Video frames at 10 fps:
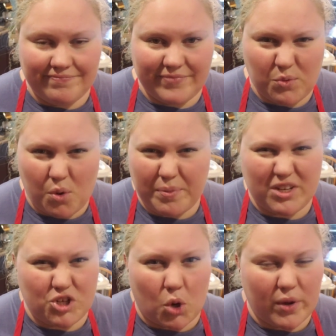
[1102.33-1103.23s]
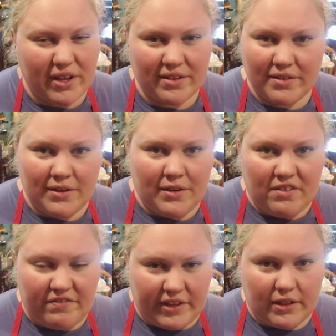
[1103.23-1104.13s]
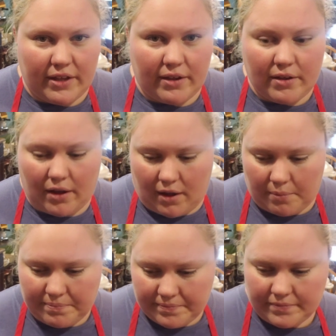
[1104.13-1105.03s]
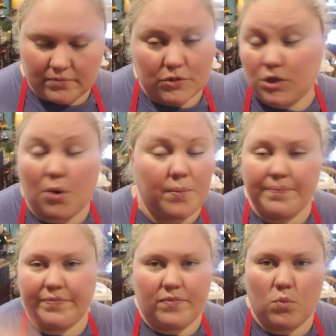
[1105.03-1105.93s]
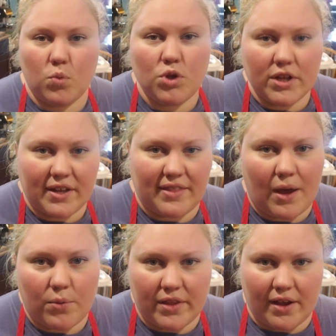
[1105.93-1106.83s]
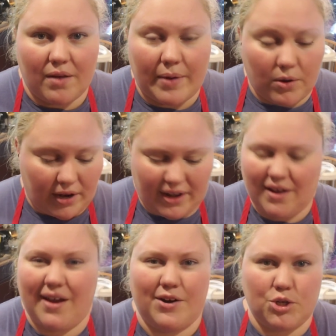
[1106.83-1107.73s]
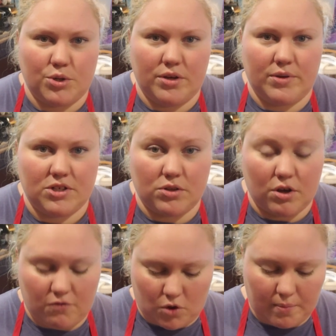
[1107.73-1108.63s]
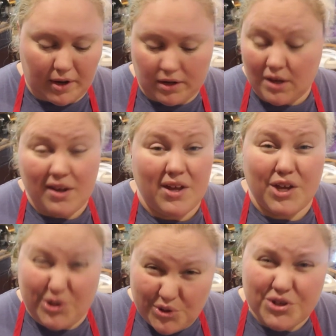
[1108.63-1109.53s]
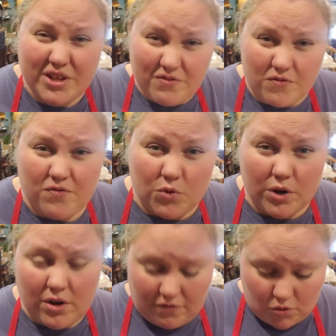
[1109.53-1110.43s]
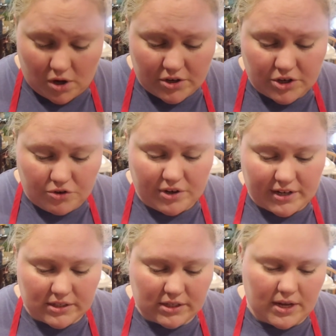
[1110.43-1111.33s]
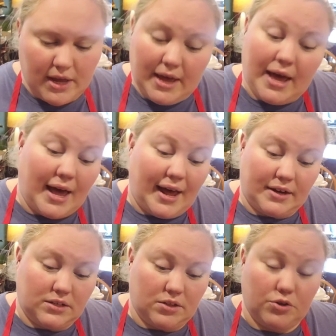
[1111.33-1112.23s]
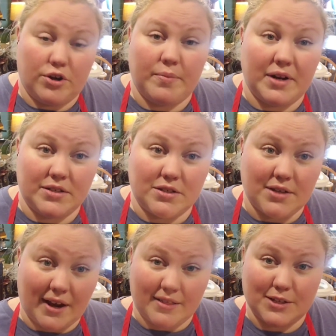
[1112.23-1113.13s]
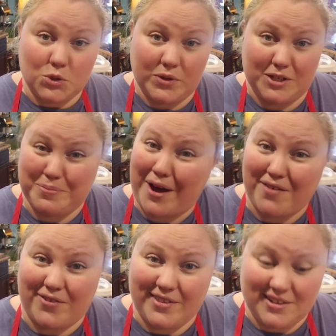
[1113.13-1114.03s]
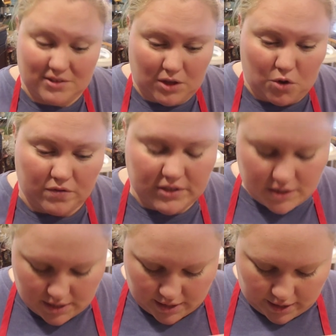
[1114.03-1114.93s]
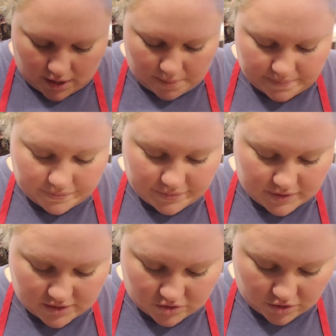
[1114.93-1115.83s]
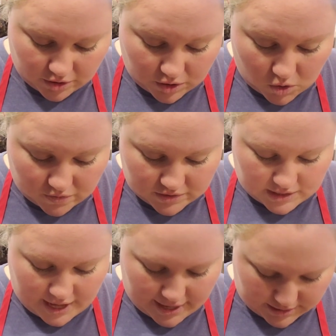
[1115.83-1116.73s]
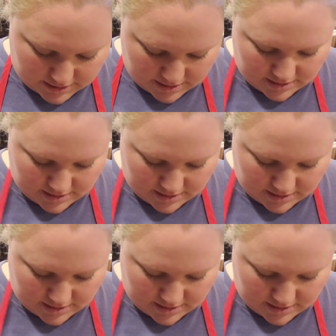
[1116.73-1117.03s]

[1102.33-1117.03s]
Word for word: it won't be doughy feeling um, so we'll look at that when they come out and I can kind of show you what to look for but usually four, 400 degrees at 30 minutes is kind of the sweet spot for these loaves um, these are the loaves that